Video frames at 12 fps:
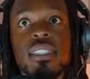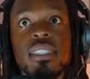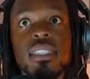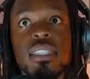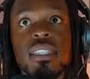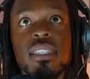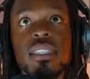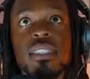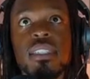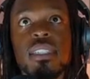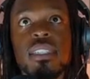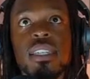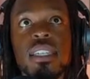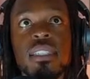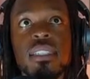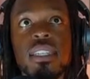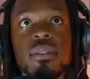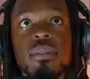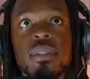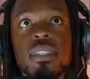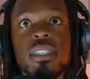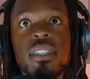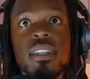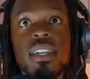get it. Let's get. No, that's not the one.
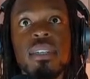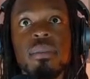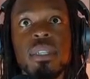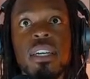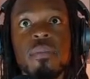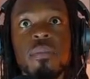All right, here we go.